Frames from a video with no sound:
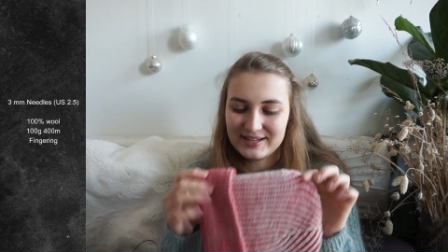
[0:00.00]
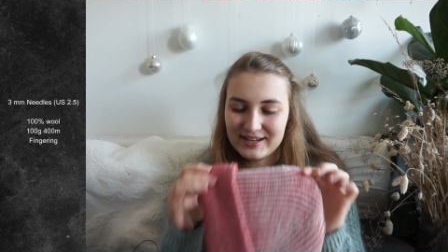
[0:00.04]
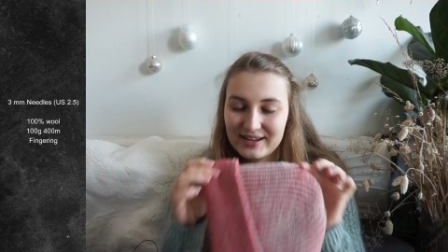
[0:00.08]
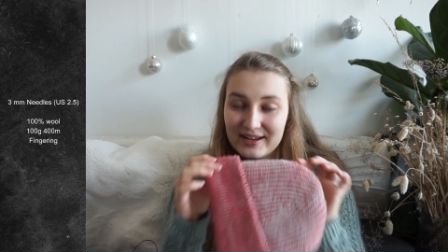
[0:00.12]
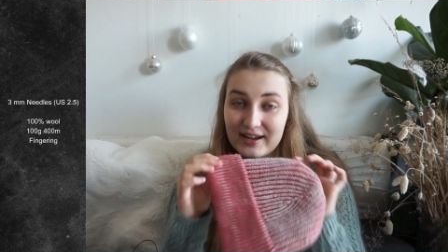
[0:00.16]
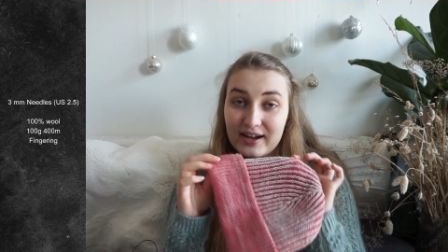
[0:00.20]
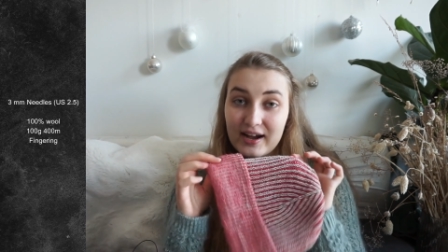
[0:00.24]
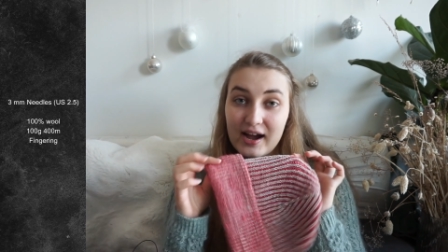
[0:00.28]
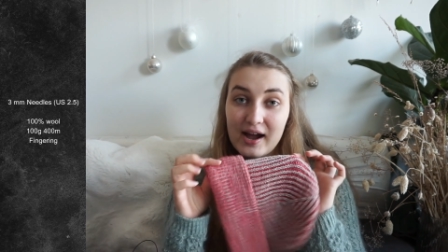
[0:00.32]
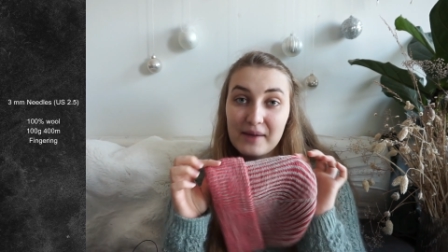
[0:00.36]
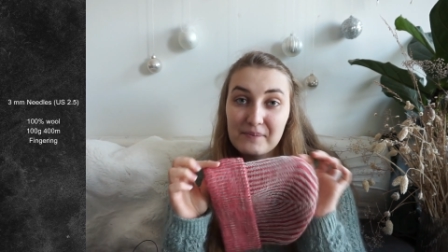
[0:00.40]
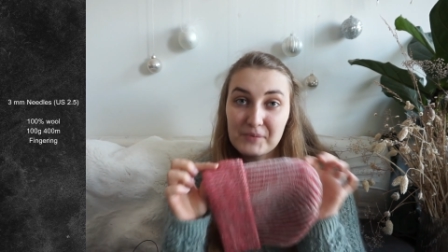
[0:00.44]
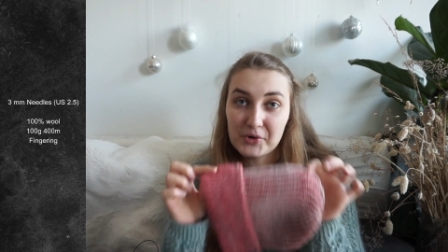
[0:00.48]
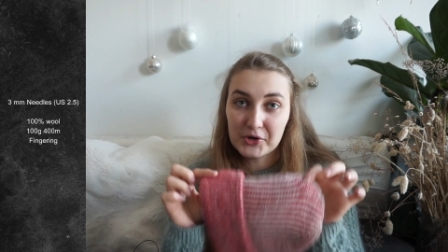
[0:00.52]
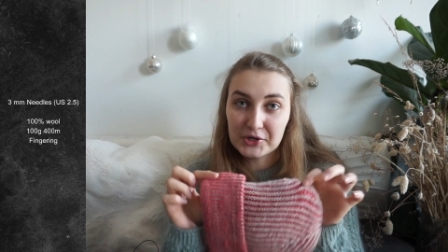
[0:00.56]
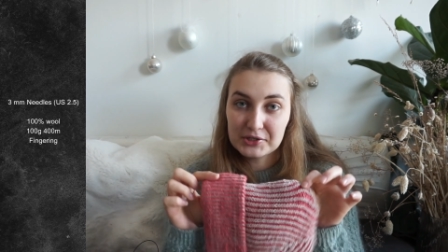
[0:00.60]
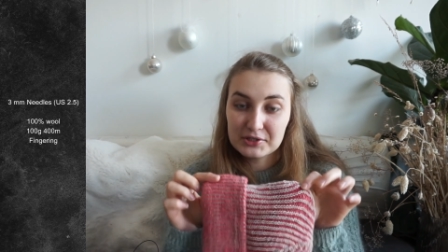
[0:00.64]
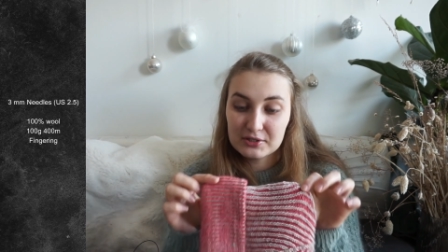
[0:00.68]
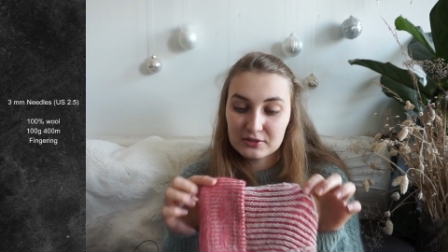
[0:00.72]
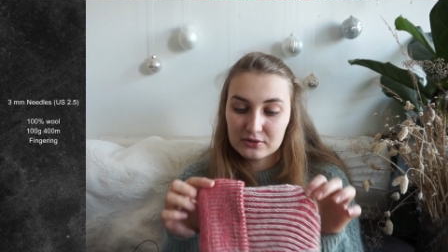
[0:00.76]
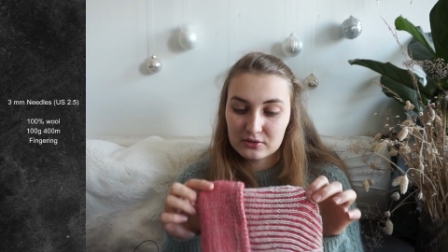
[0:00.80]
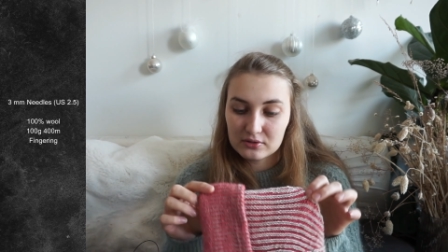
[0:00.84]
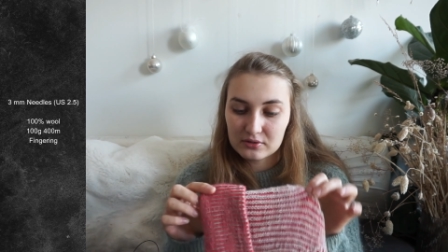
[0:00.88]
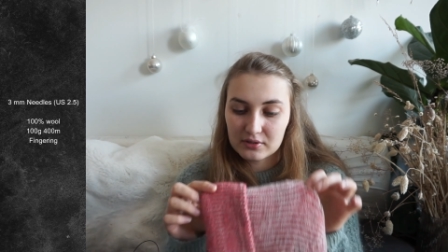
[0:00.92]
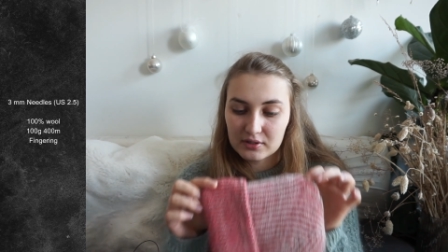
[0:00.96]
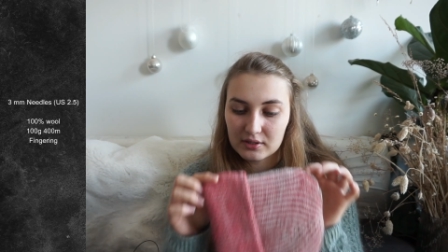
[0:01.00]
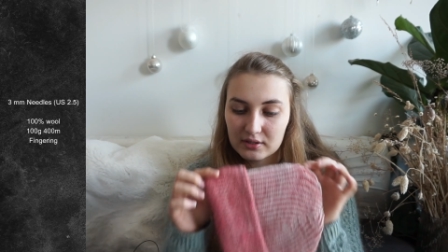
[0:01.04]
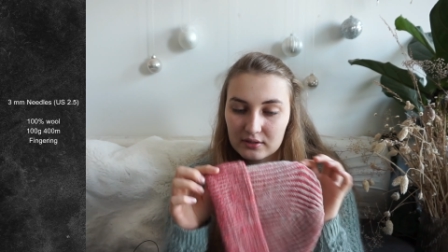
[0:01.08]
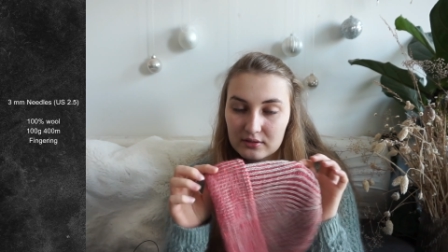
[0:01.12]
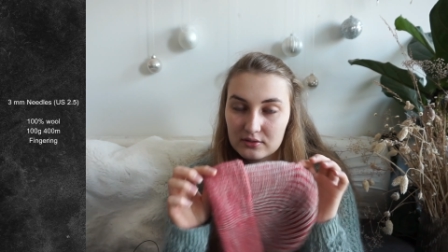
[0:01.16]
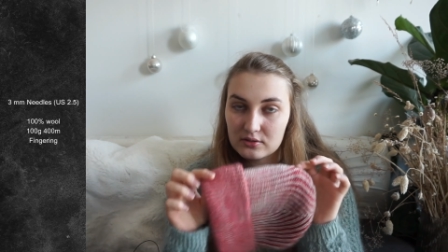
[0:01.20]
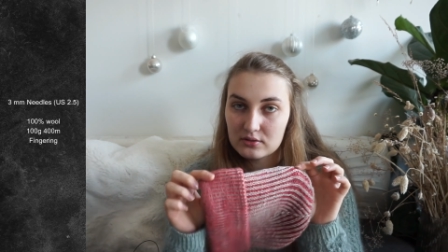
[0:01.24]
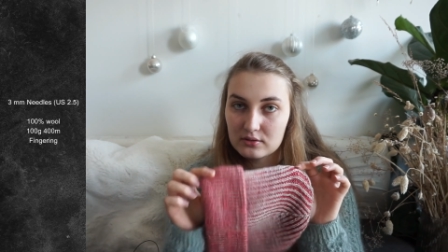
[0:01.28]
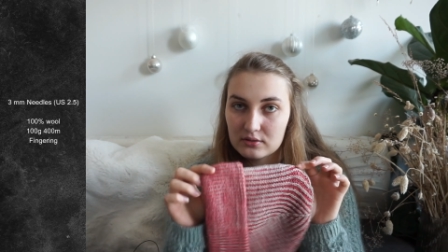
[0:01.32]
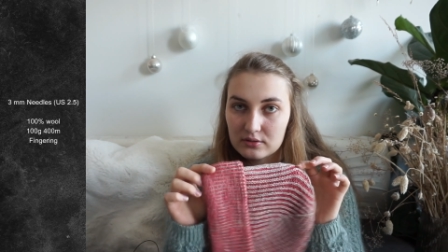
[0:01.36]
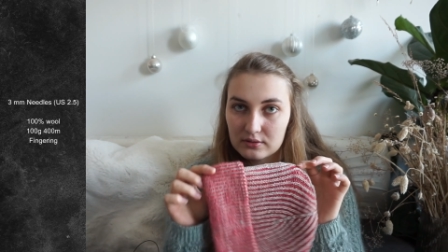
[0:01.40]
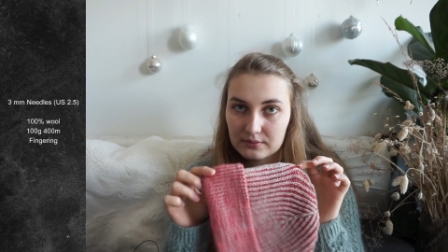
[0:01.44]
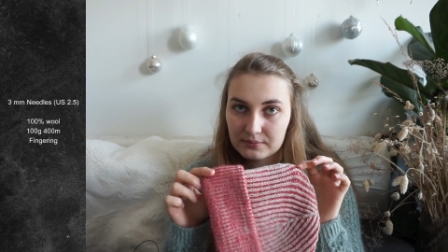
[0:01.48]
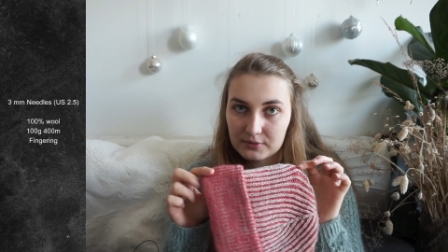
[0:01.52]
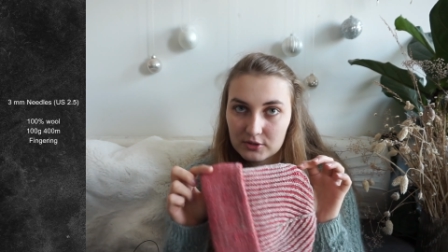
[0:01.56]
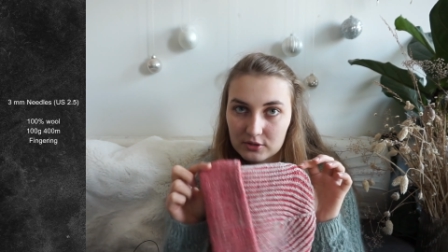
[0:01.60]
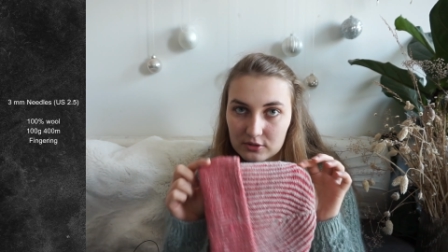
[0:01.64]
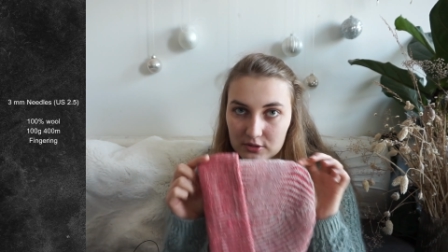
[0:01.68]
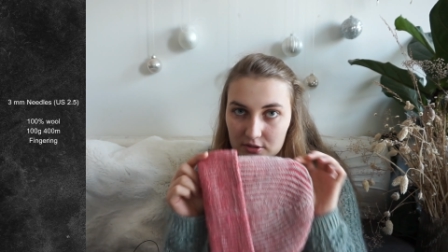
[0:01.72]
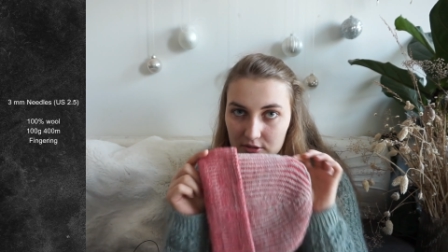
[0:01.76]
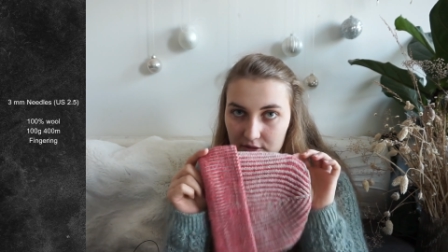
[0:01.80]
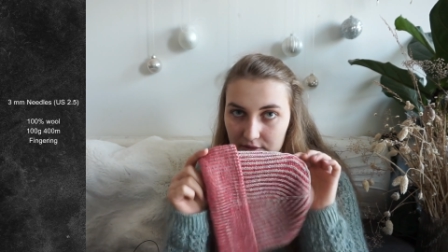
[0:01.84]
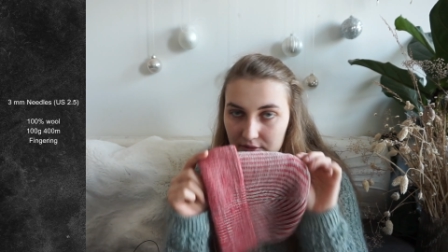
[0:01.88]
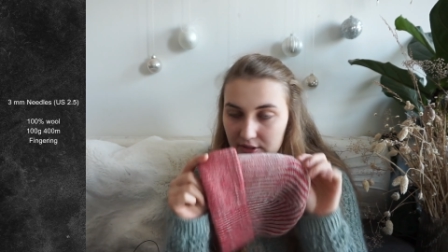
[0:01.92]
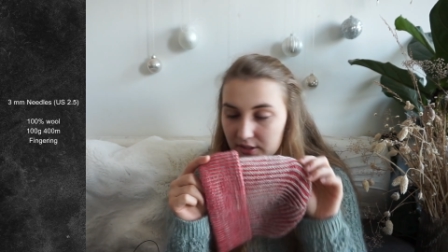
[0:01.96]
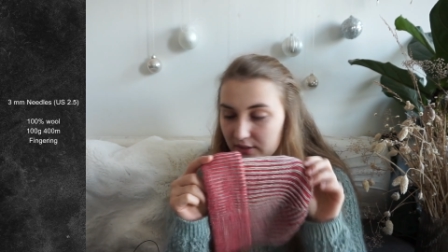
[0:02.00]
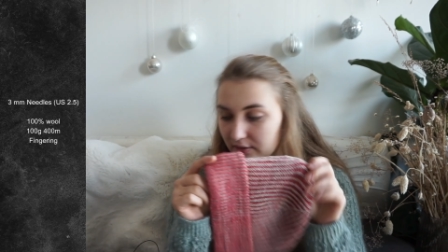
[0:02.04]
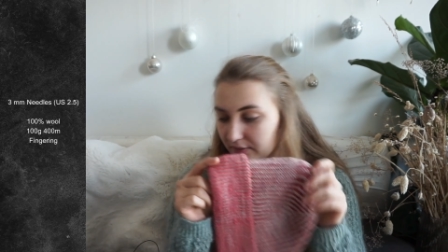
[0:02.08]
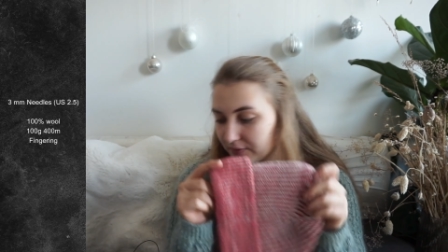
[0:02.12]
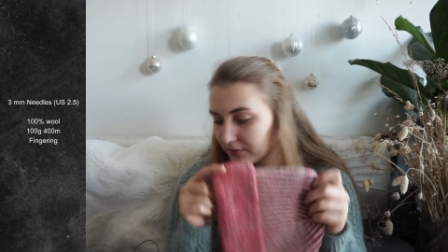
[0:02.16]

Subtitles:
I'm also doing a YouTube tutorial